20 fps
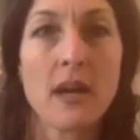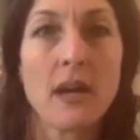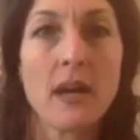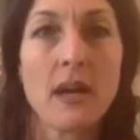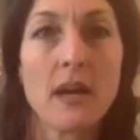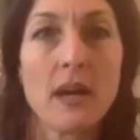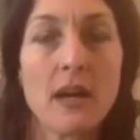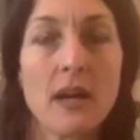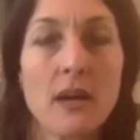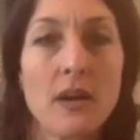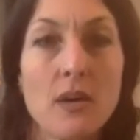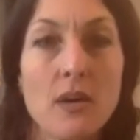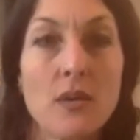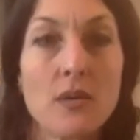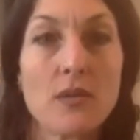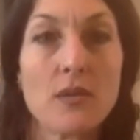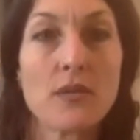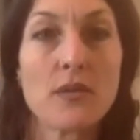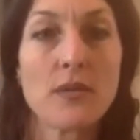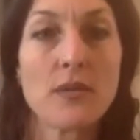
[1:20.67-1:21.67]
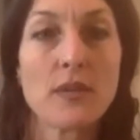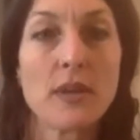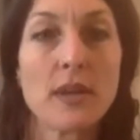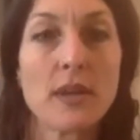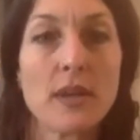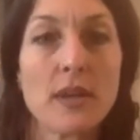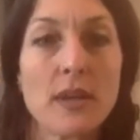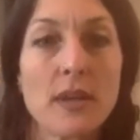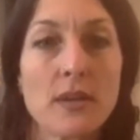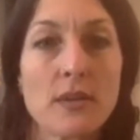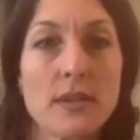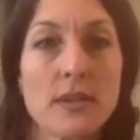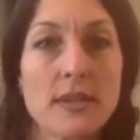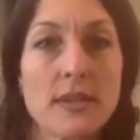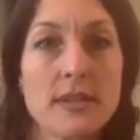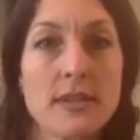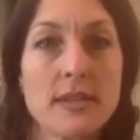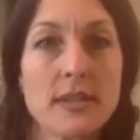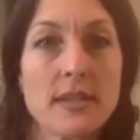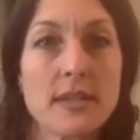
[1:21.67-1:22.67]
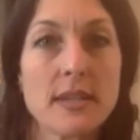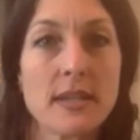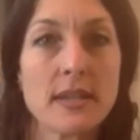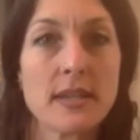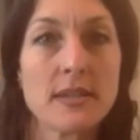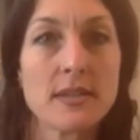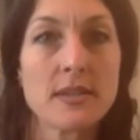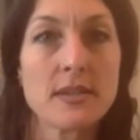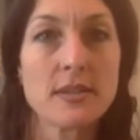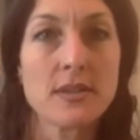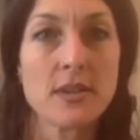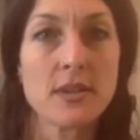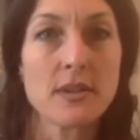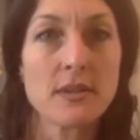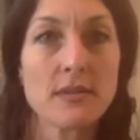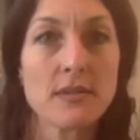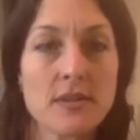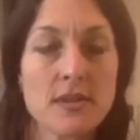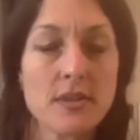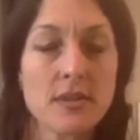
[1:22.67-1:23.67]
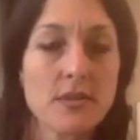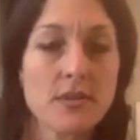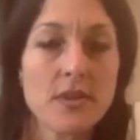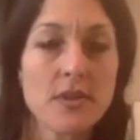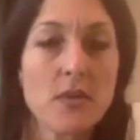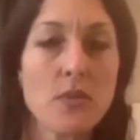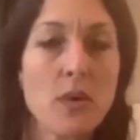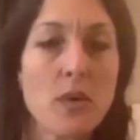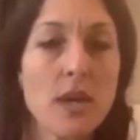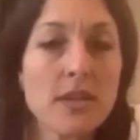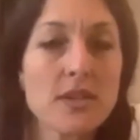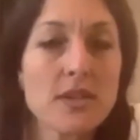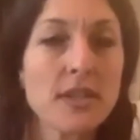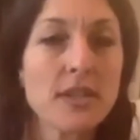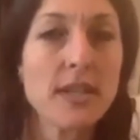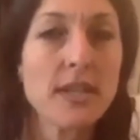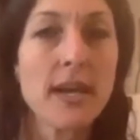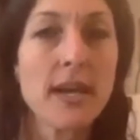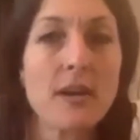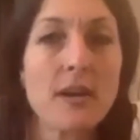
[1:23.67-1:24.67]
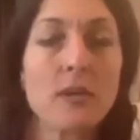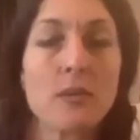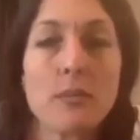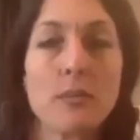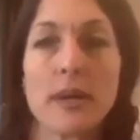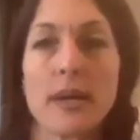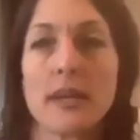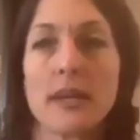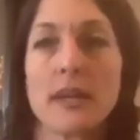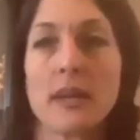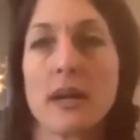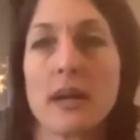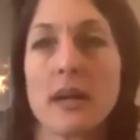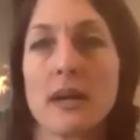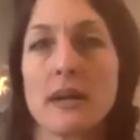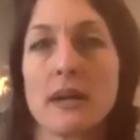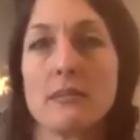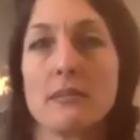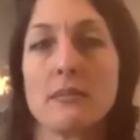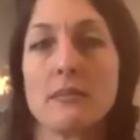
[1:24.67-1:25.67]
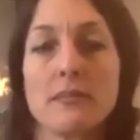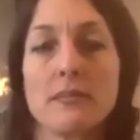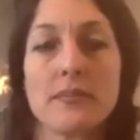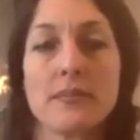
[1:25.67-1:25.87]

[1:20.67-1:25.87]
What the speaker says: of an Odissi dancer. So don't watch it now, but, when